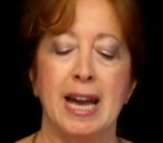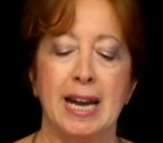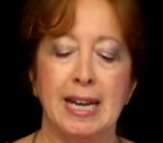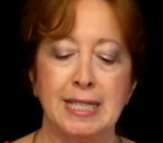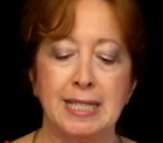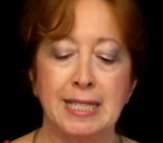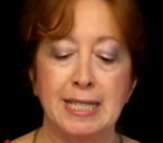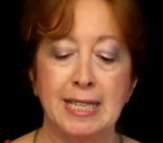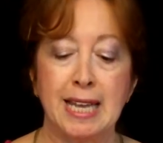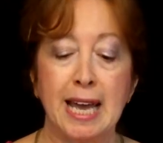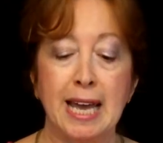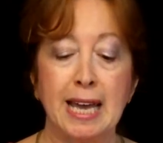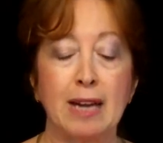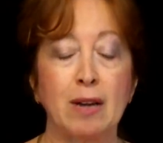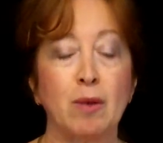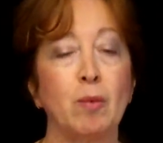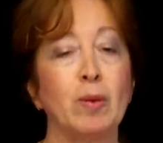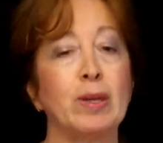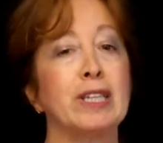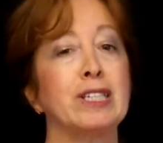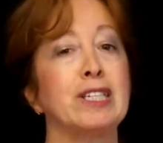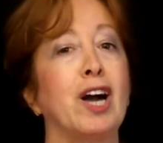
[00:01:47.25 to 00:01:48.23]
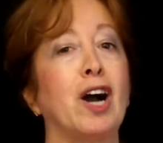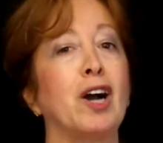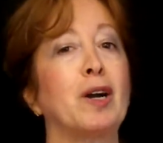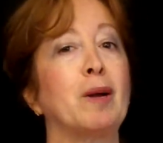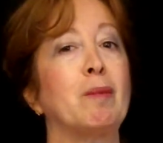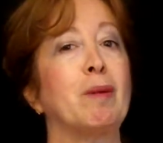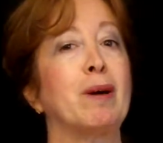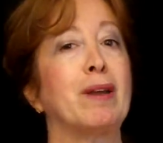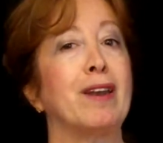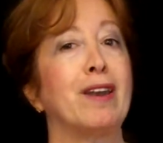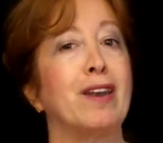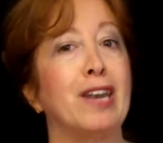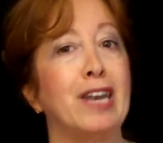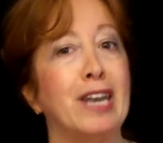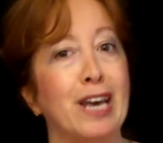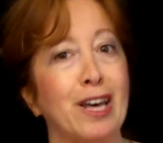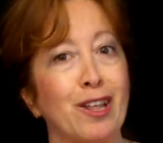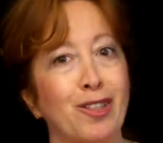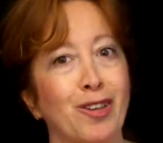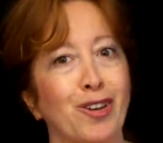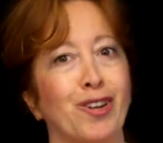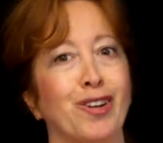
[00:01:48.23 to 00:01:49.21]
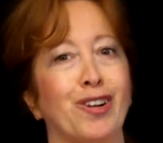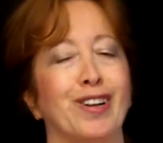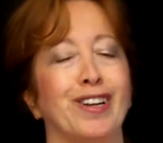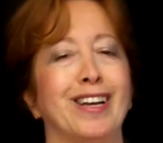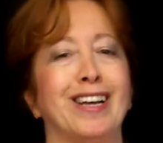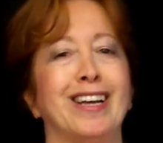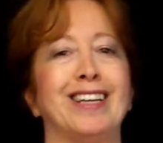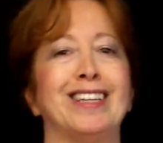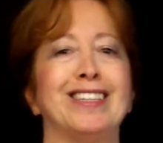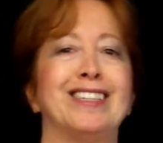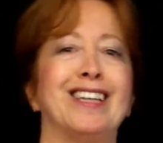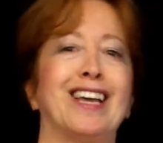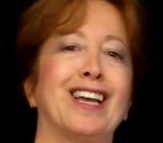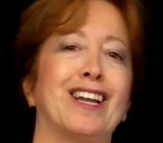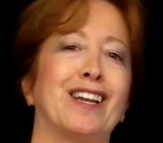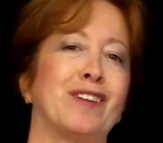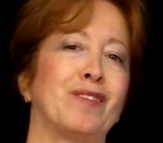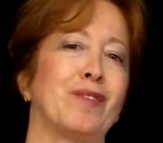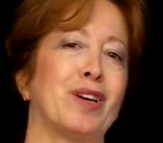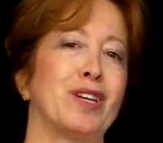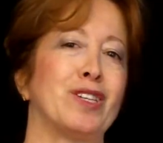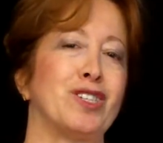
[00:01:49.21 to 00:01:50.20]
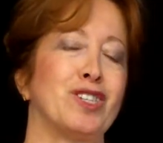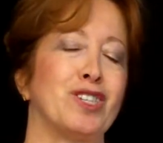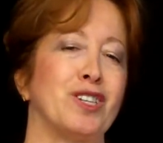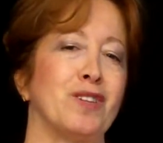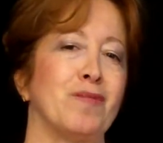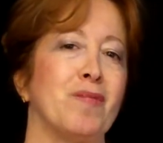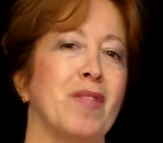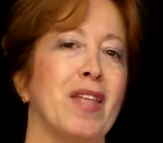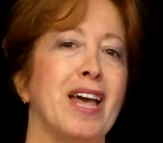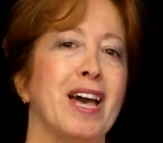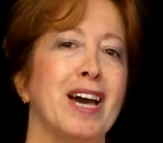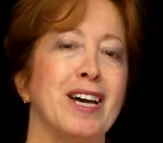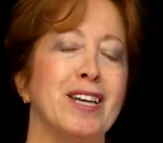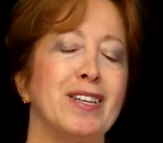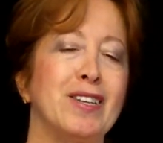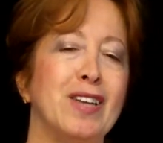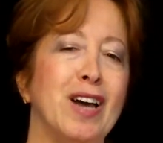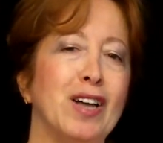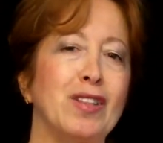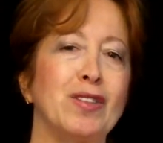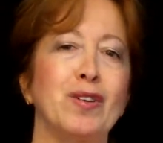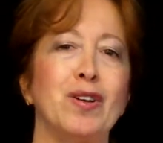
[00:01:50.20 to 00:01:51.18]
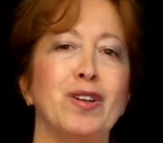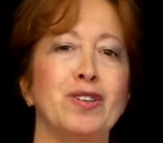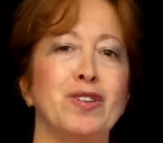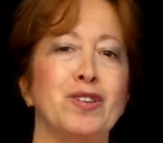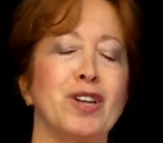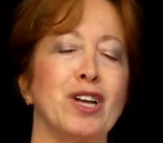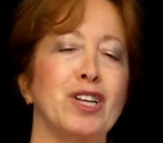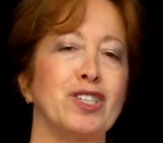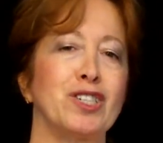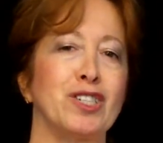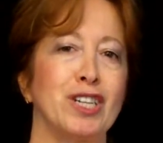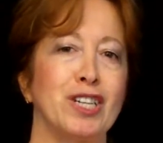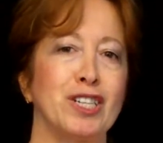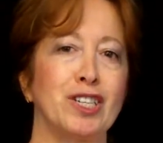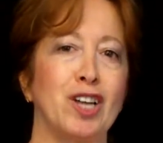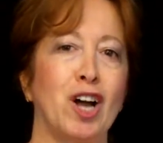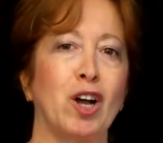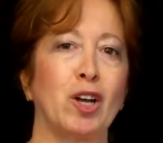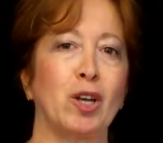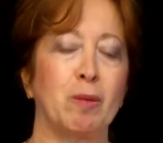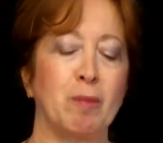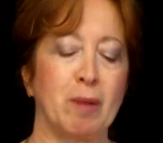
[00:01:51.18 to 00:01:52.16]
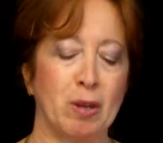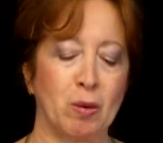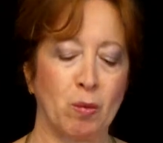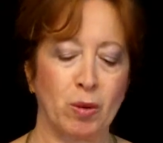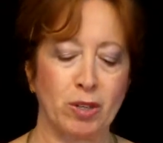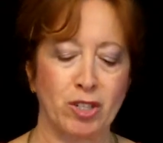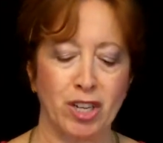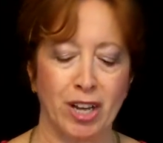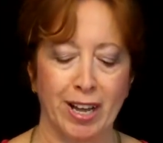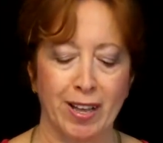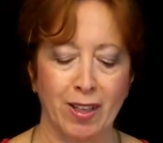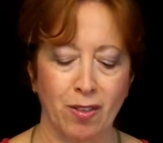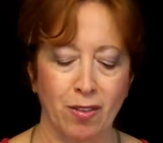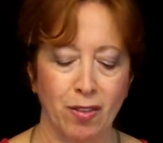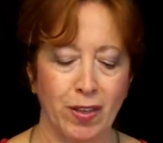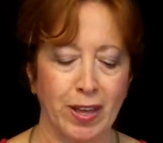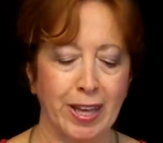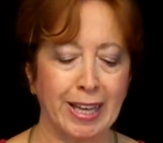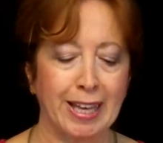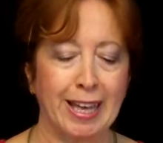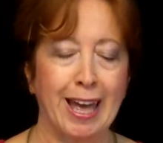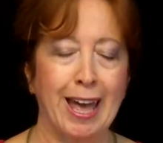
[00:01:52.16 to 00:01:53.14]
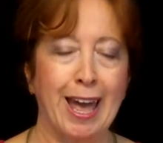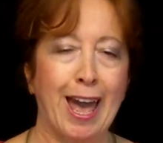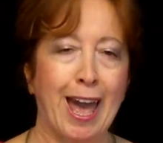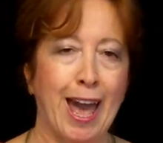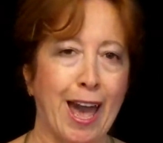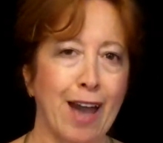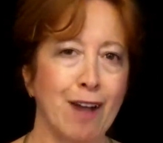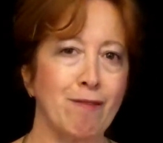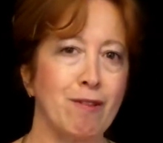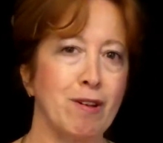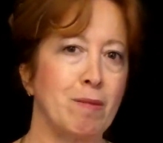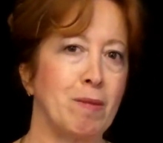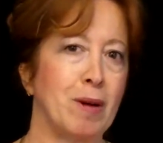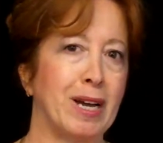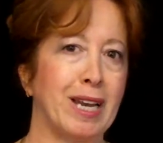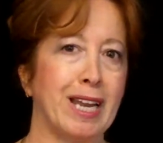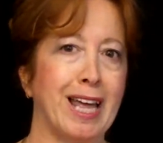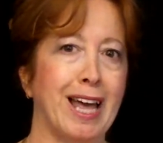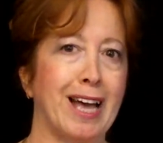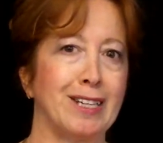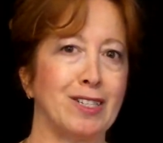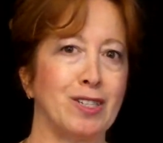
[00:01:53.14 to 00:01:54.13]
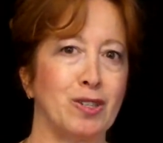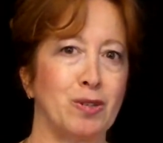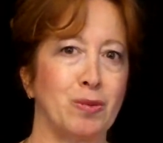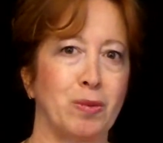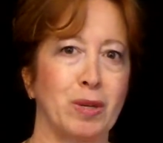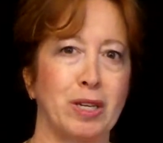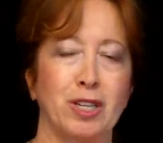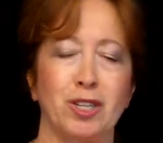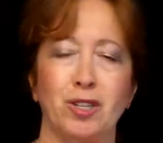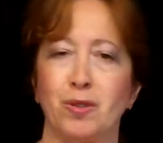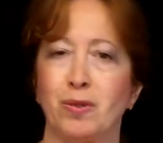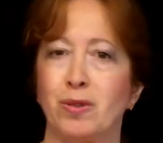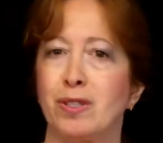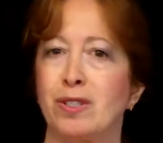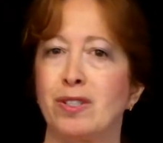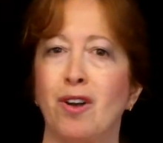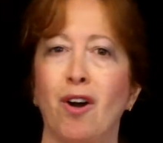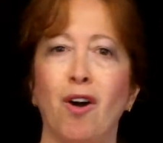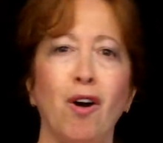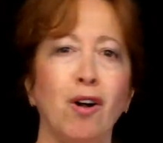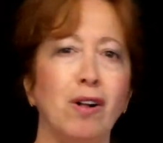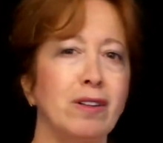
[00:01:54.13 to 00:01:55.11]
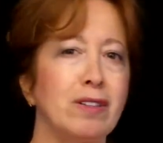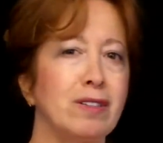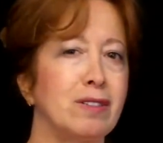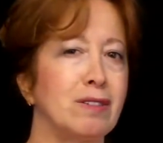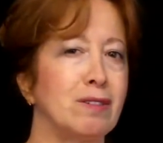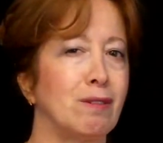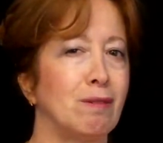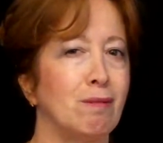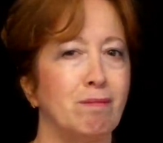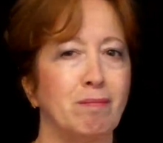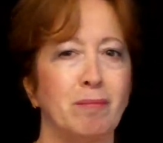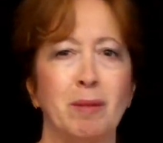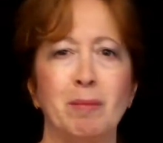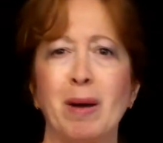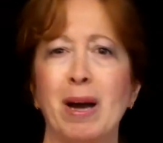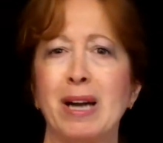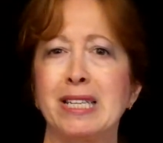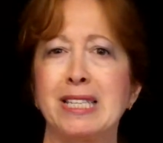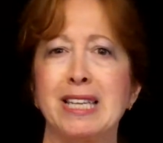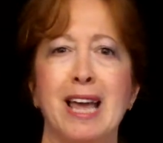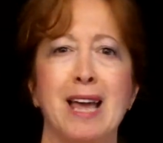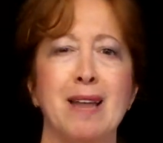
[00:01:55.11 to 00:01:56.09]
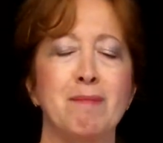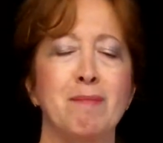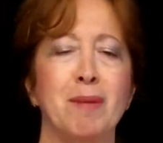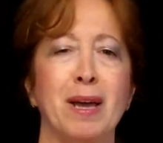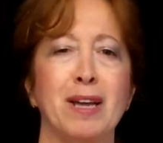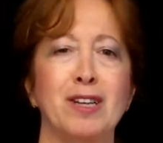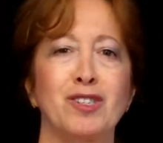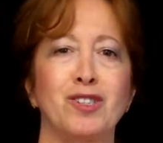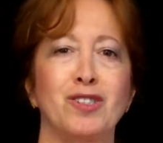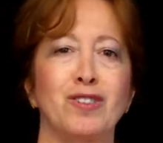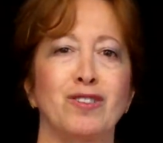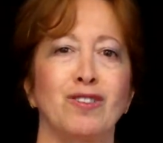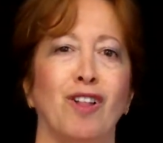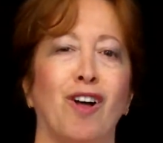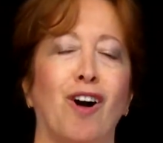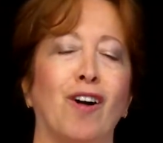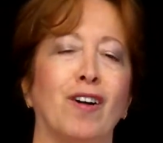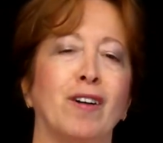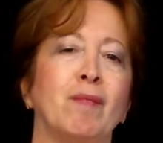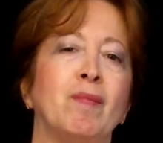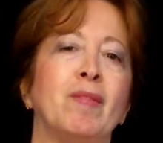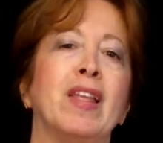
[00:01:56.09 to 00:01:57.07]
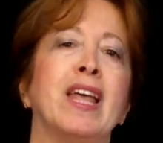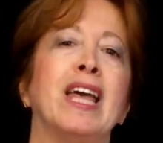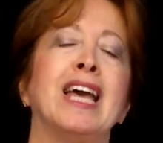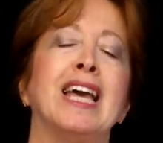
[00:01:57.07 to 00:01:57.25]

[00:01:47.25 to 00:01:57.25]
And today I want to talk about another declaration, another international document which I think everybody has to read to. It's also about 10 pages long.